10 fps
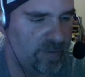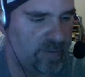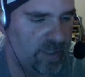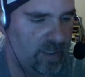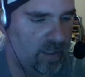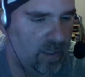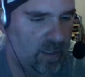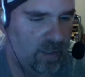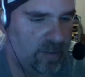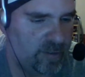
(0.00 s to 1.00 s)
assist with a
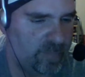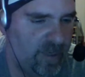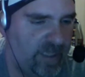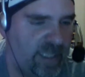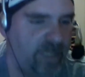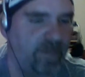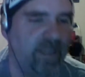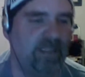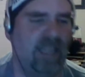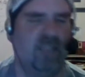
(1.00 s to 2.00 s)
Superman punch,
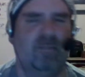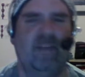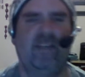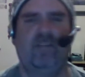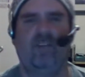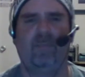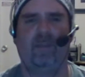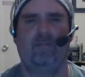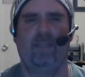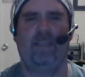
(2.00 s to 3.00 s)
I think.
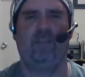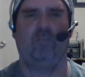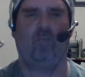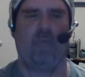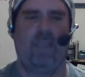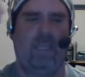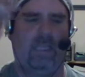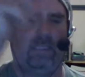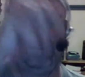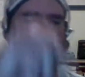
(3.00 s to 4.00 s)

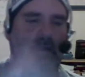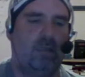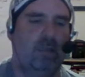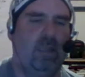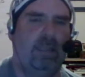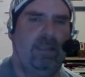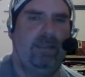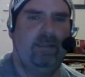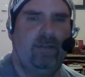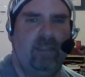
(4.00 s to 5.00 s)
Or was there a spear in the
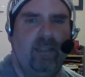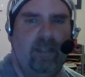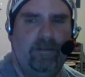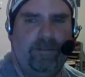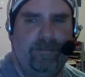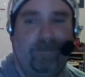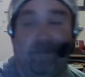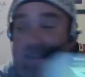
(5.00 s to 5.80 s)
ring? I think Shinsuke